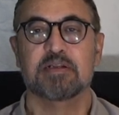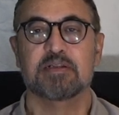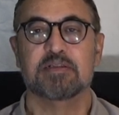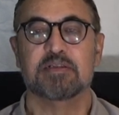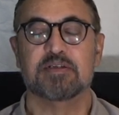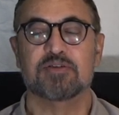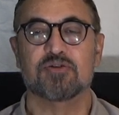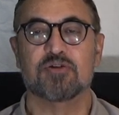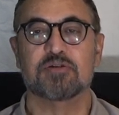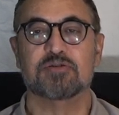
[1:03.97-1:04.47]

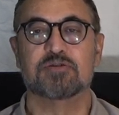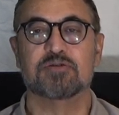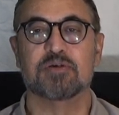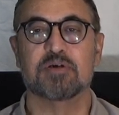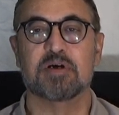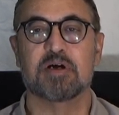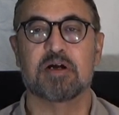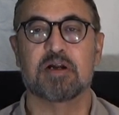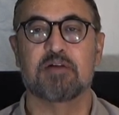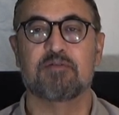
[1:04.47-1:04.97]
There's also
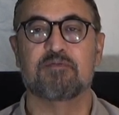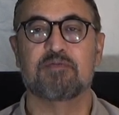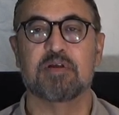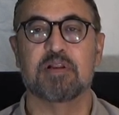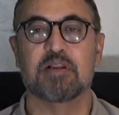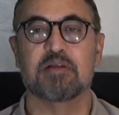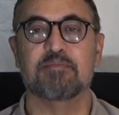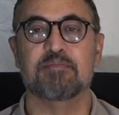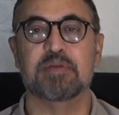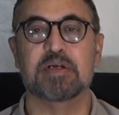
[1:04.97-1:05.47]
heart
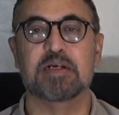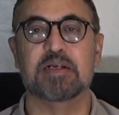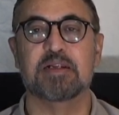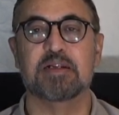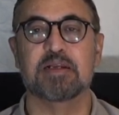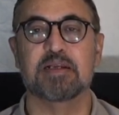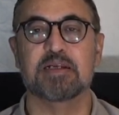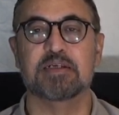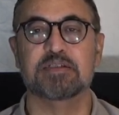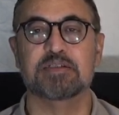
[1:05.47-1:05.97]
failure
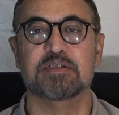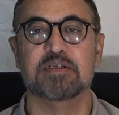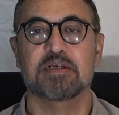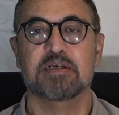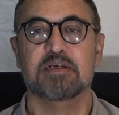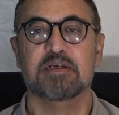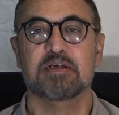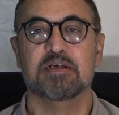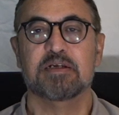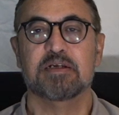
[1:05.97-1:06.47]
mid-range
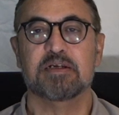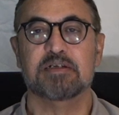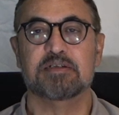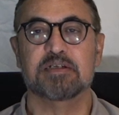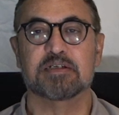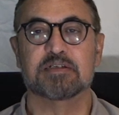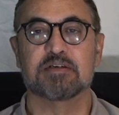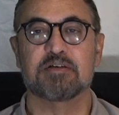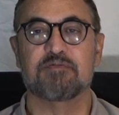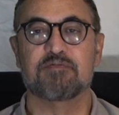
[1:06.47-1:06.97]

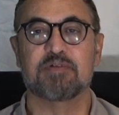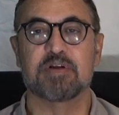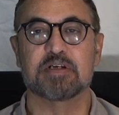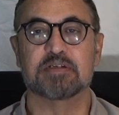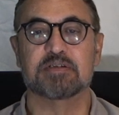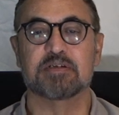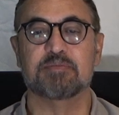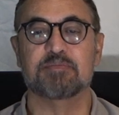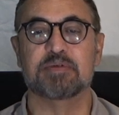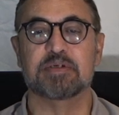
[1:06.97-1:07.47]
ejection
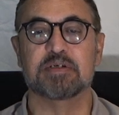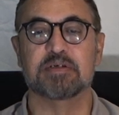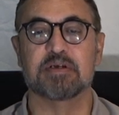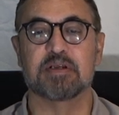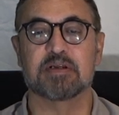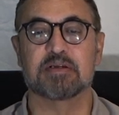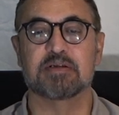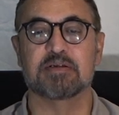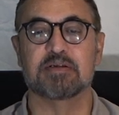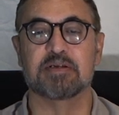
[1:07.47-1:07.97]
fraction being
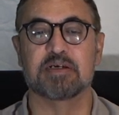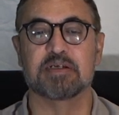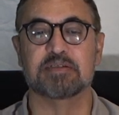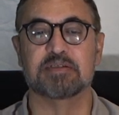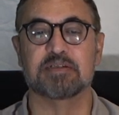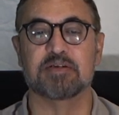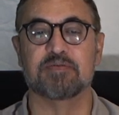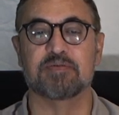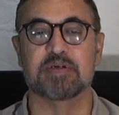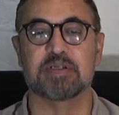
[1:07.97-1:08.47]
recognized
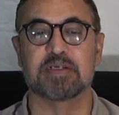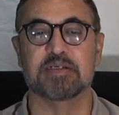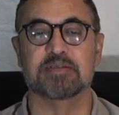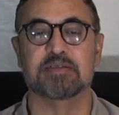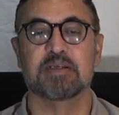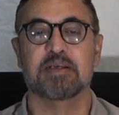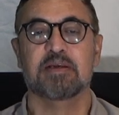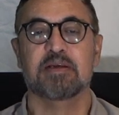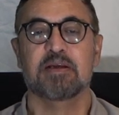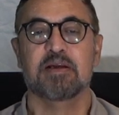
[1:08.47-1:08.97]
nowadays.
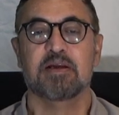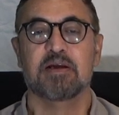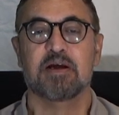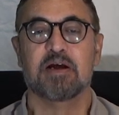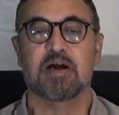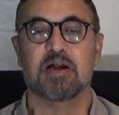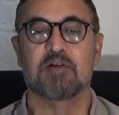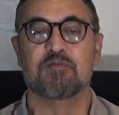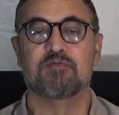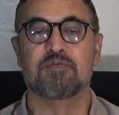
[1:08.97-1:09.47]

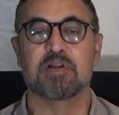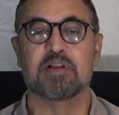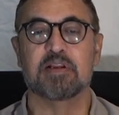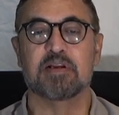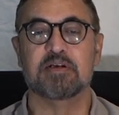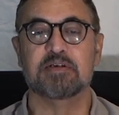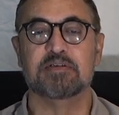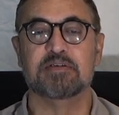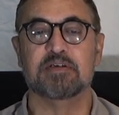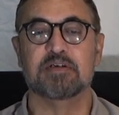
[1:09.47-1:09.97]
Heart failure
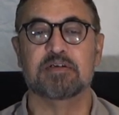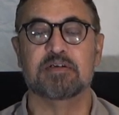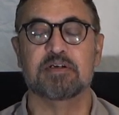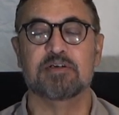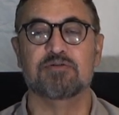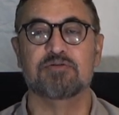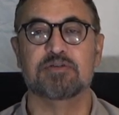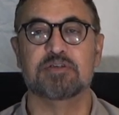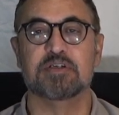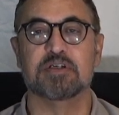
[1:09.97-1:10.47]

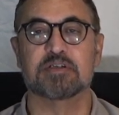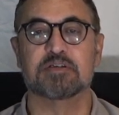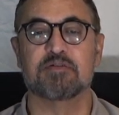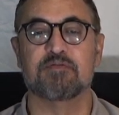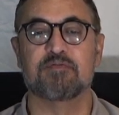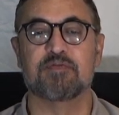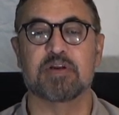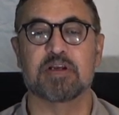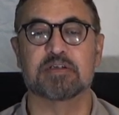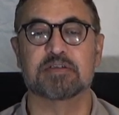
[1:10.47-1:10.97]
reduced ejection
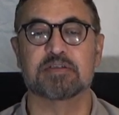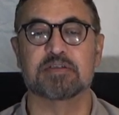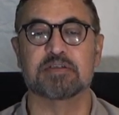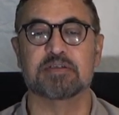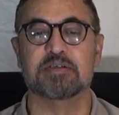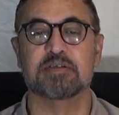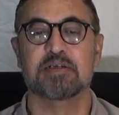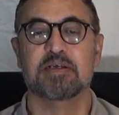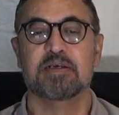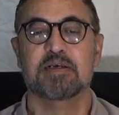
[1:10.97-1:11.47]

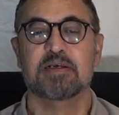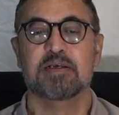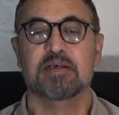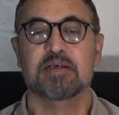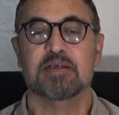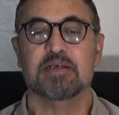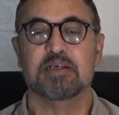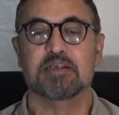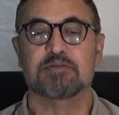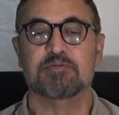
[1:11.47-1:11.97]
fraction
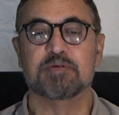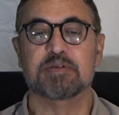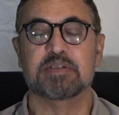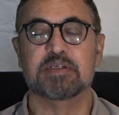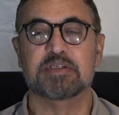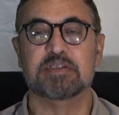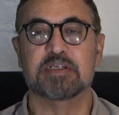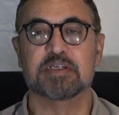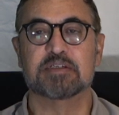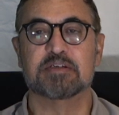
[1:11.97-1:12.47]
is where the
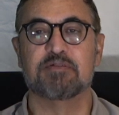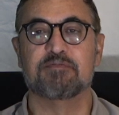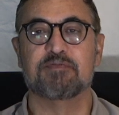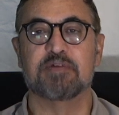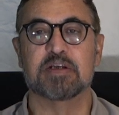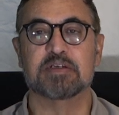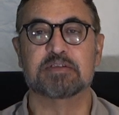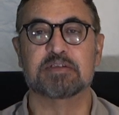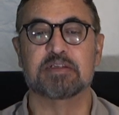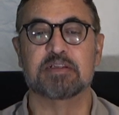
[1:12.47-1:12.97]
ejection
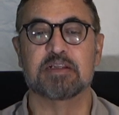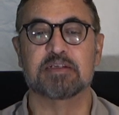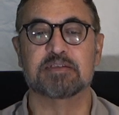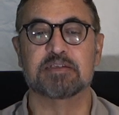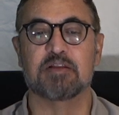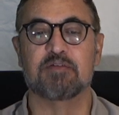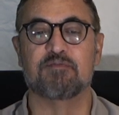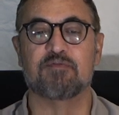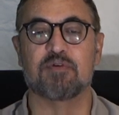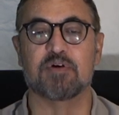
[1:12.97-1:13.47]
fraction is less
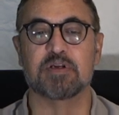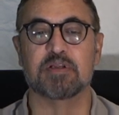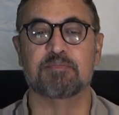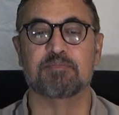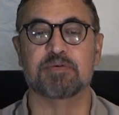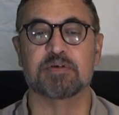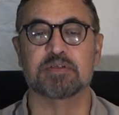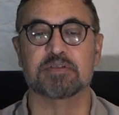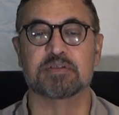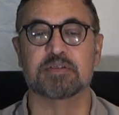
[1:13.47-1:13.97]
than
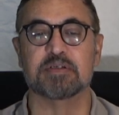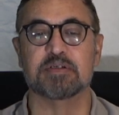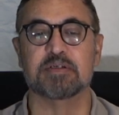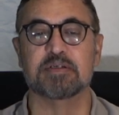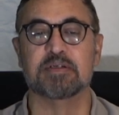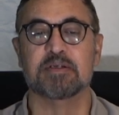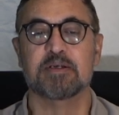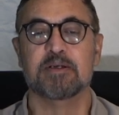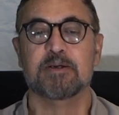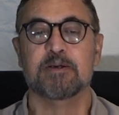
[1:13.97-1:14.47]
40%.